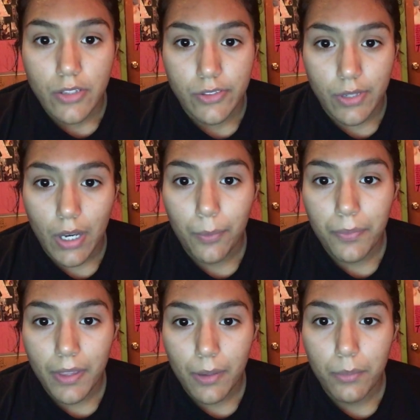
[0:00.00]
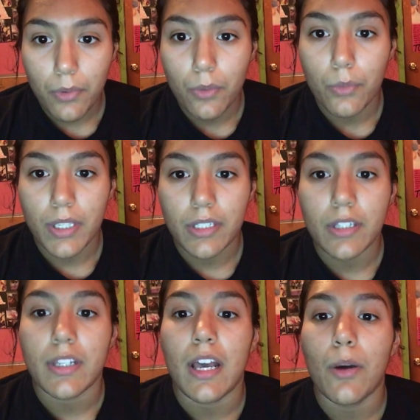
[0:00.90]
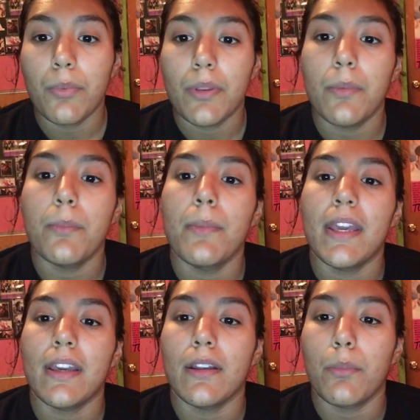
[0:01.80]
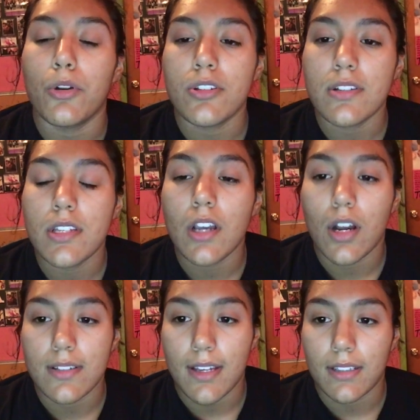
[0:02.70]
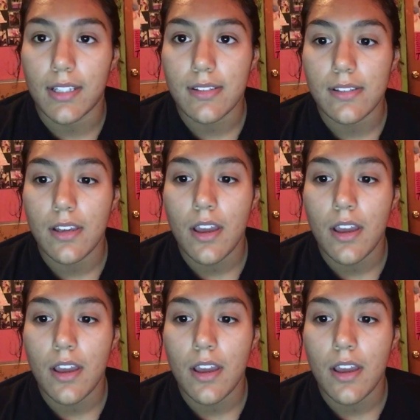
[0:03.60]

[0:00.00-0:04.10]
To help them, we could help them make an emergency contact list,